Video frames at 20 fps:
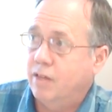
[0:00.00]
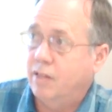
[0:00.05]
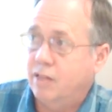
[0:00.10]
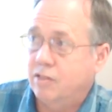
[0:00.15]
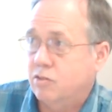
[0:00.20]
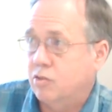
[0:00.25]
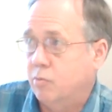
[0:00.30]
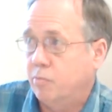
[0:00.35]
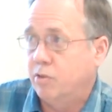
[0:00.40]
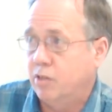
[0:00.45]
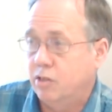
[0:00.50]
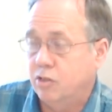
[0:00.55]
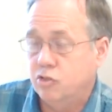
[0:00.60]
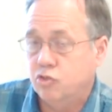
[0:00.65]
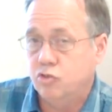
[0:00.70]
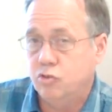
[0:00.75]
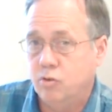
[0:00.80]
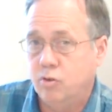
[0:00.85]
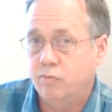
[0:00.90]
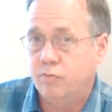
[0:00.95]
And that's the big
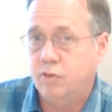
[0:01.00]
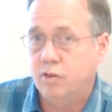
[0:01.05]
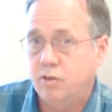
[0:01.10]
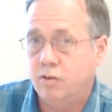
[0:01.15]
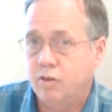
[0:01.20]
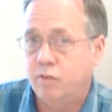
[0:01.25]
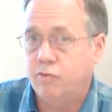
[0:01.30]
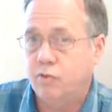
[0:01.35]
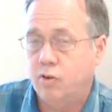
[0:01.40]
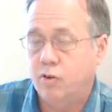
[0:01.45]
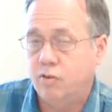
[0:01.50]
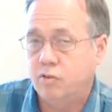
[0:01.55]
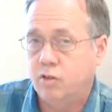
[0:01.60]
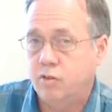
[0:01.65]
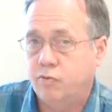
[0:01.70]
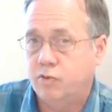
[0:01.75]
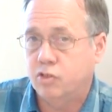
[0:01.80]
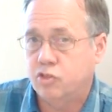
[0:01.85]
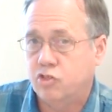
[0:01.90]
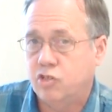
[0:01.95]
issue. If
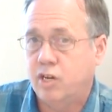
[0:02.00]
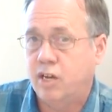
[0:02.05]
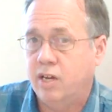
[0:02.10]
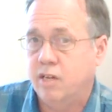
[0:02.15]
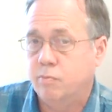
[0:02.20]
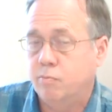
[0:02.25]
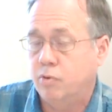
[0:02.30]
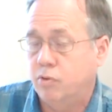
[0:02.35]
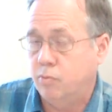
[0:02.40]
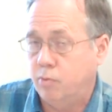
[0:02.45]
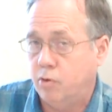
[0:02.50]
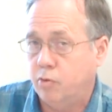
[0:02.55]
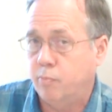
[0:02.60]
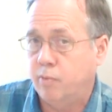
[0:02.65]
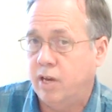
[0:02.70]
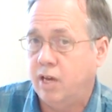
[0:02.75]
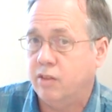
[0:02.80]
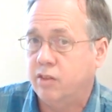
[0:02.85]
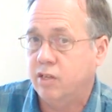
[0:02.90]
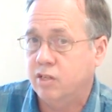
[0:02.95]
you're science, both
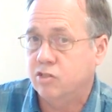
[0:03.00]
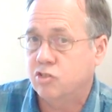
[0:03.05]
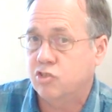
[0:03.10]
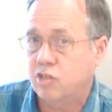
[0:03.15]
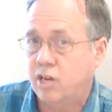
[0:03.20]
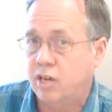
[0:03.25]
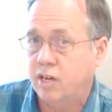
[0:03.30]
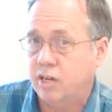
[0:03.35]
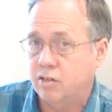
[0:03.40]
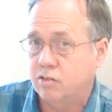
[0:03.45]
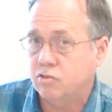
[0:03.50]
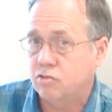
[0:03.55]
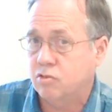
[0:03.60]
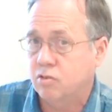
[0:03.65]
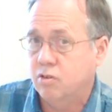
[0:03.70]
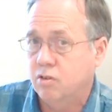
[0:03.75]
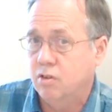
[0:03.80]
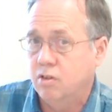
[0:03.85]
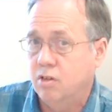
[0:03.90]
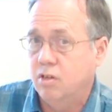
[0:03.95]
math and science,
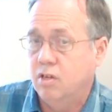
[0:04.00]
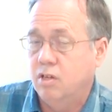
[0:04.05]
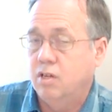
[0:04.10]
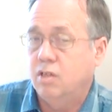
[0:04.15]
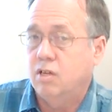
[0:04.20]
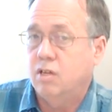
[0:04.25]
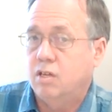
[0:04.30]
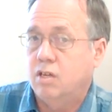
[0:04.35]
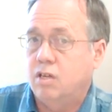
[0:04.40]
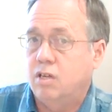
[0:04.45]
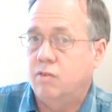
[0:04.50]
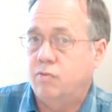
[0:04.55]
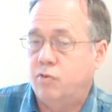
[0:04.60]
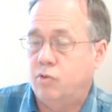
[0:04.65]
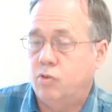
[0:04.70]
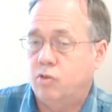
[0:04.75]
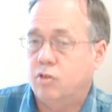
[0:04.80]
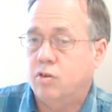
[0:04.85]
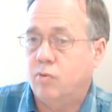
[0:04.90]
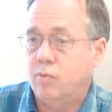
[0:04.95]
if you
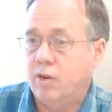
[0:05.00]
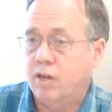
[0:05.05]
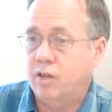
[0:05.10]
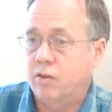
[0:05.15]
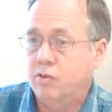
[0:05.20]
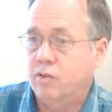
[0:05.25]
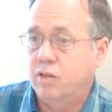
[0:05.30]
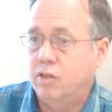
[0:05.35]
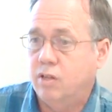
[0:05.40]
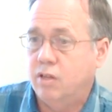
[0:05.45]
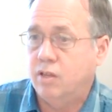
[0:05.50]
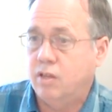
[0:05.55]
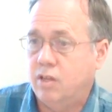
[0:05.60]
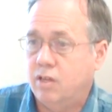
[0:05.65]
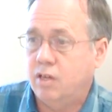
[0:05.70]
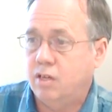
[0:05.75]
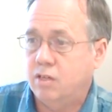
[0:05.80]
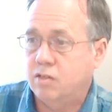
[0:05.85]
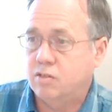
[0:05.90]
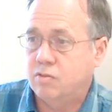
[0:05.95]
look around,
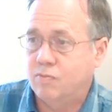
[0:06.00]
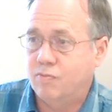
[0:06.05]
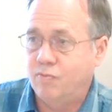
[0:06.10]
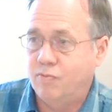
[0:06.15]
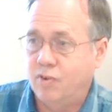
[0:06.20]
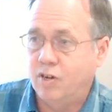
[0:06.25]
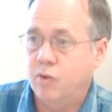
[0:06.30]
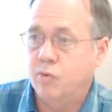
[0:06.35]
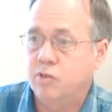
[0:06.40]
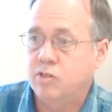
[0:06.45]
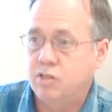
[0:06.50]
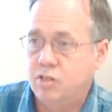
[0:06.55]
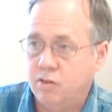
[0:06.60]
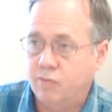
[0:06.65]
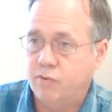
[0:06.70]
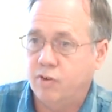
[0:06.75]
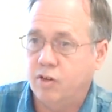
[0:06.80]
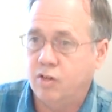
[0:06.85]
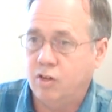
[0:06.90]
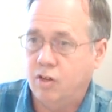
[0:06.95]
it's very
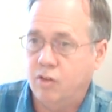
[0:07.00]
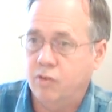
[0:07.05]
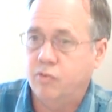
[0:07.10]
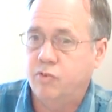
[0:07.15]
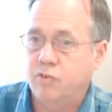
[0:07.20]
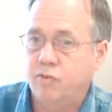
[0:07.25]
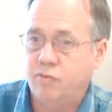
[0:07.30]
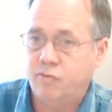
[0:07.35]
difficult to